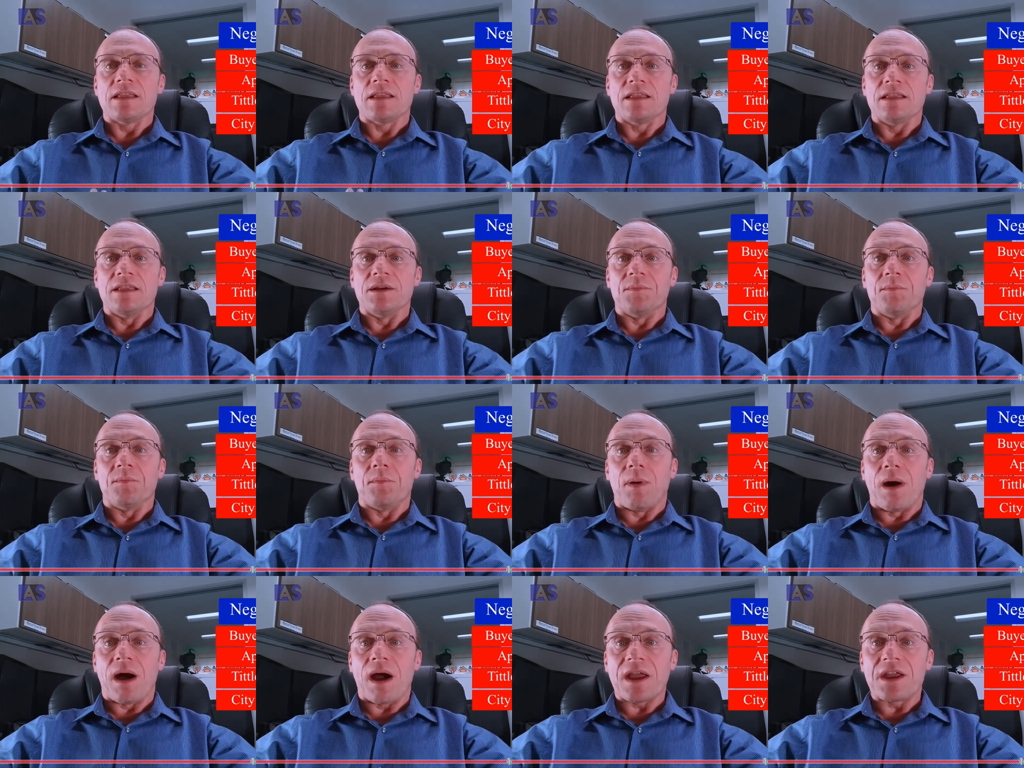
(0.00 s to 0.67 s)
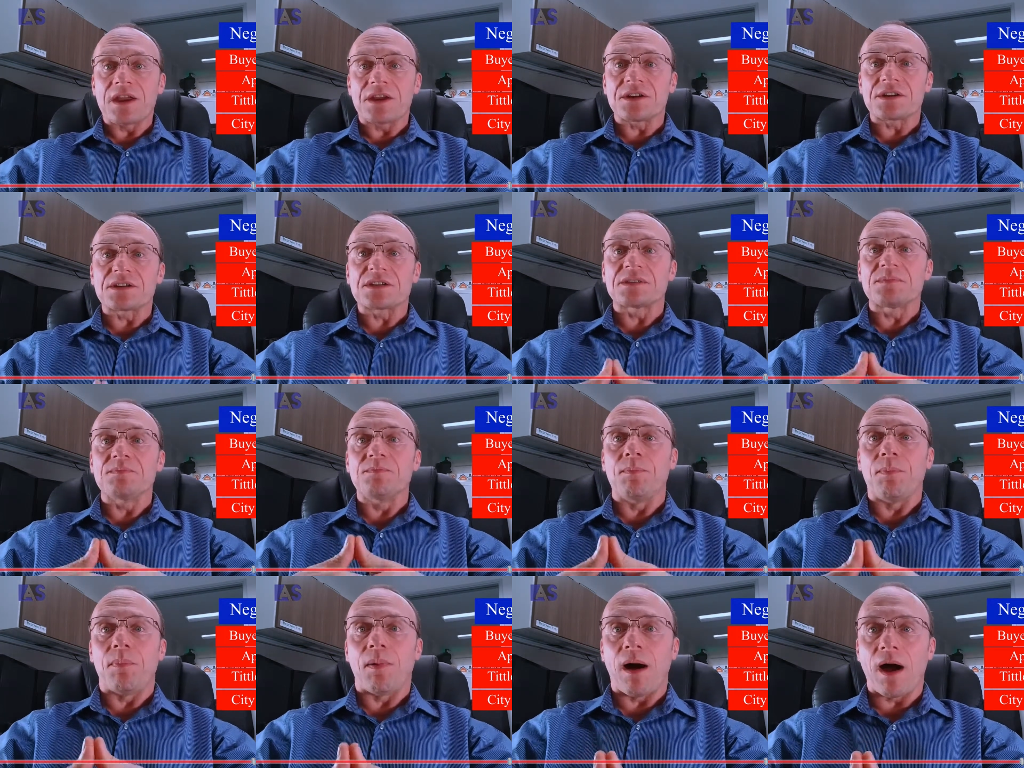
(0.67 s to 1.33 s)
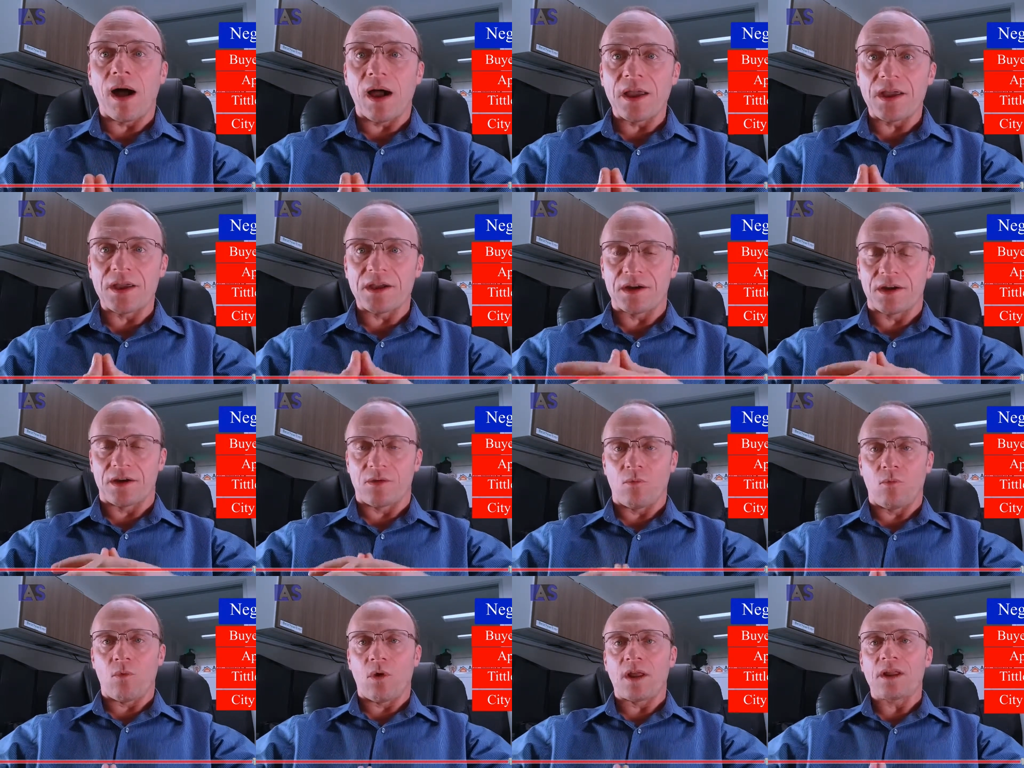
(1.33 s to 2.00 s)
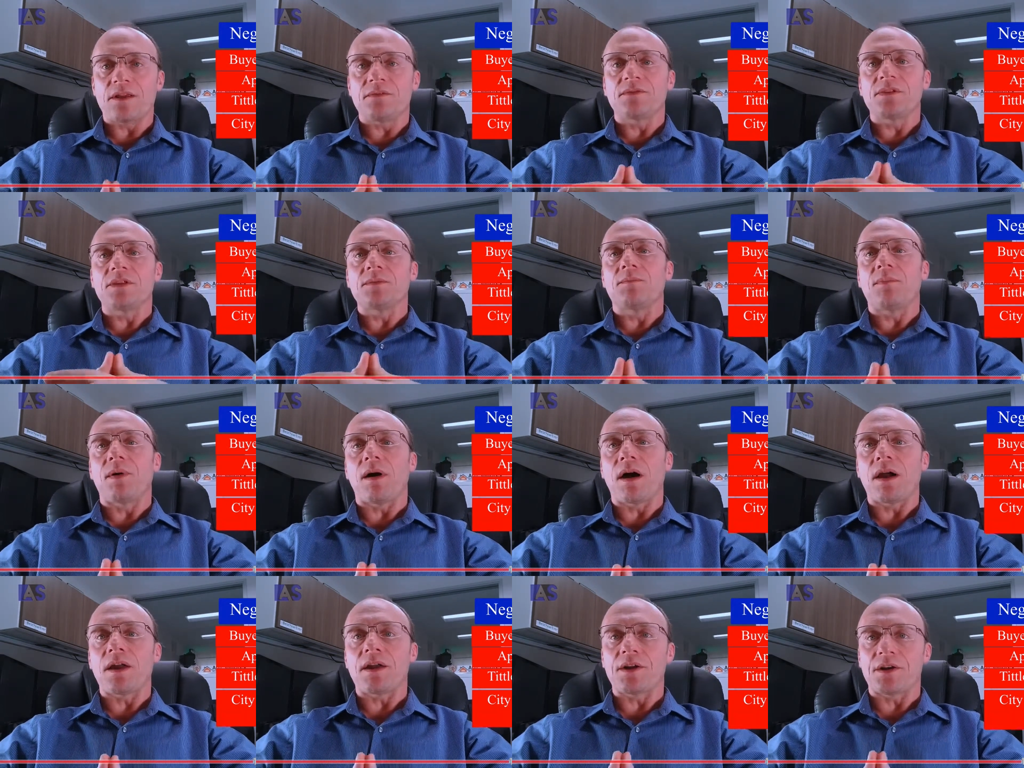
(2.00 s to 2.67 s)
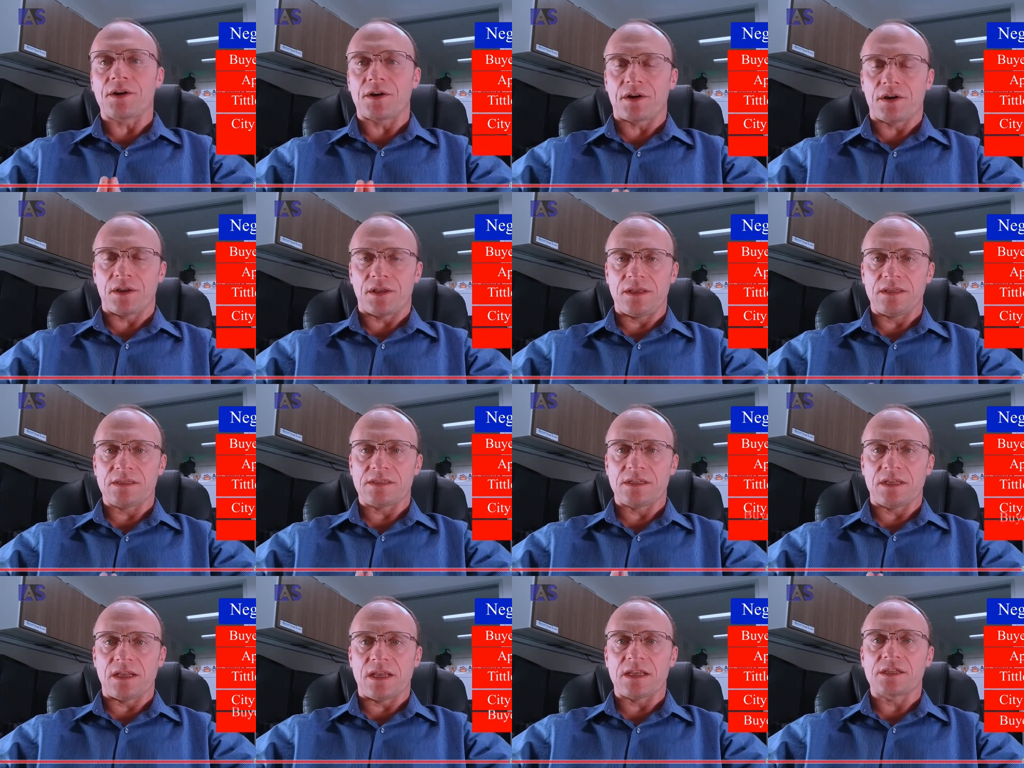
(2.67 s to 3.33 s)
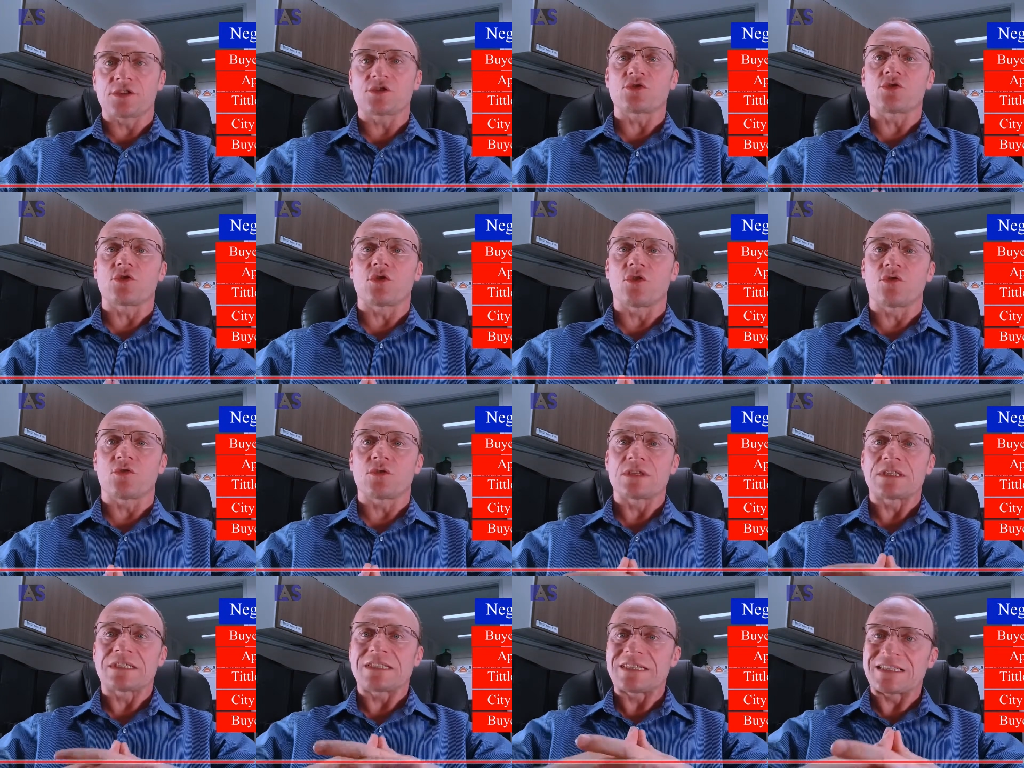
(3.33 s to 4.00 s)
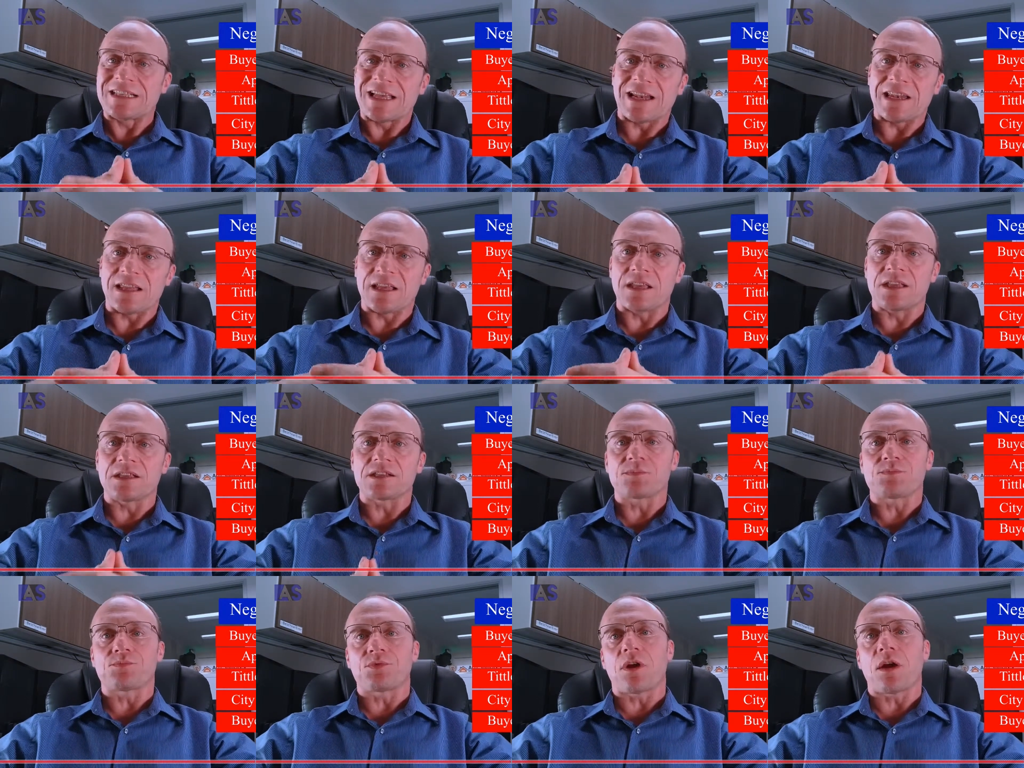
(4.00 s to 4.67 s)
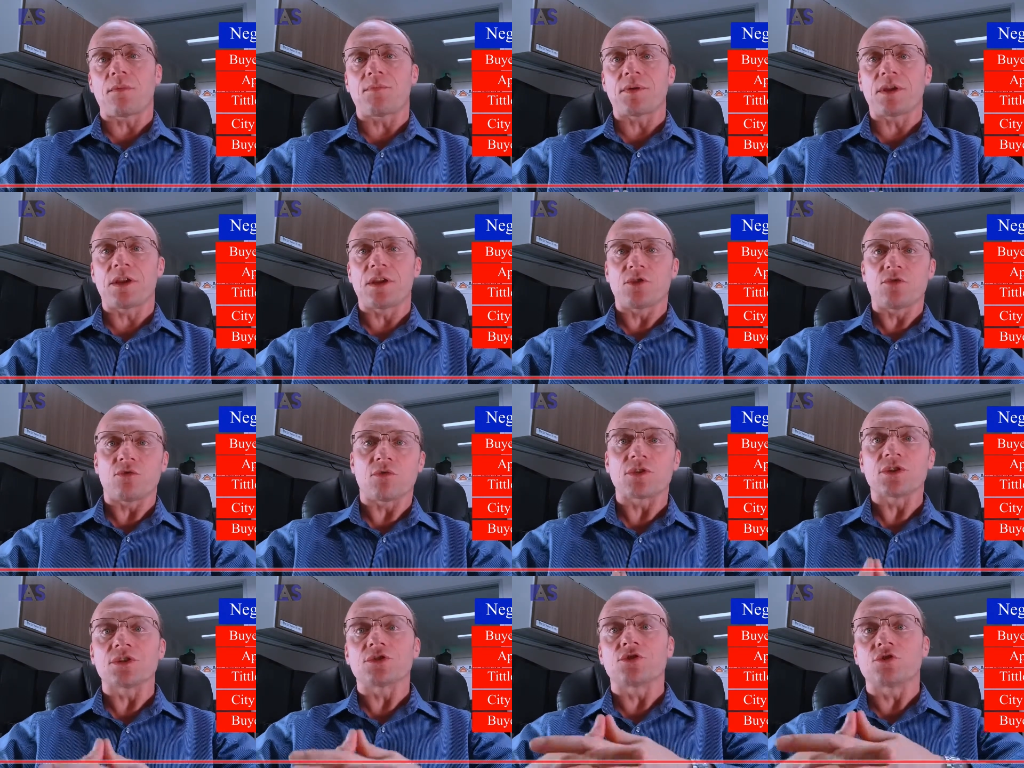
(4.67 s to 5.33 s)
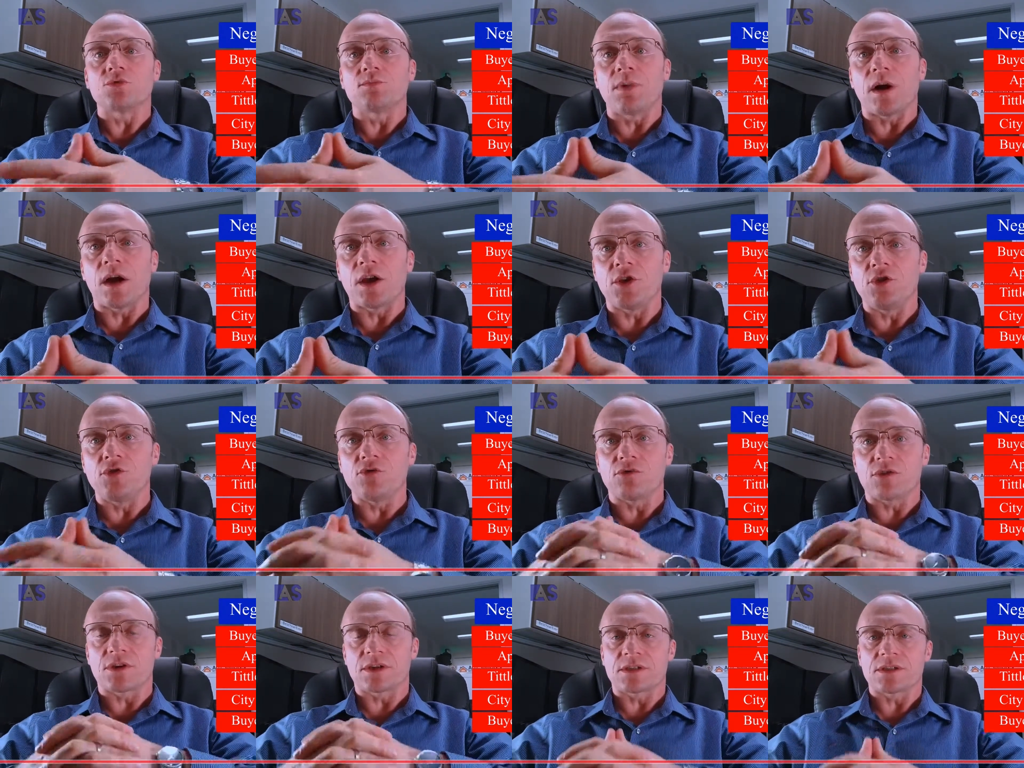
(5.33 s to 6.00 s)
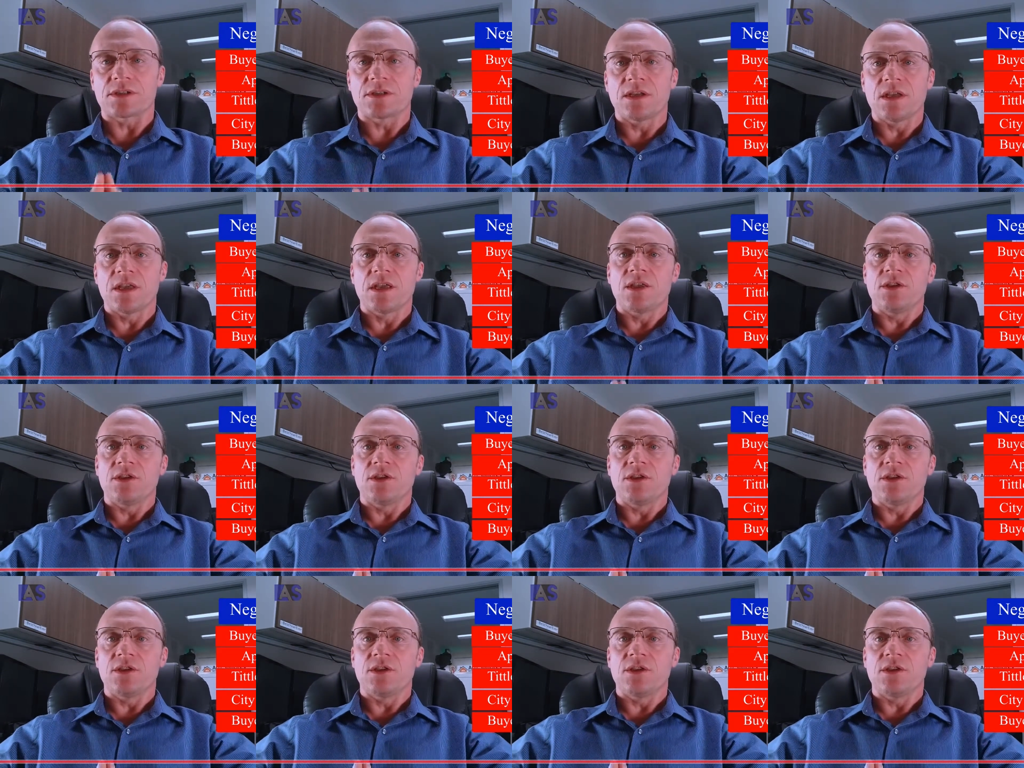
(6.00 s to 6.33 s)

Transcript: The buyer's buyer, what if the buyer is in escrow selling his property in order to buy yours?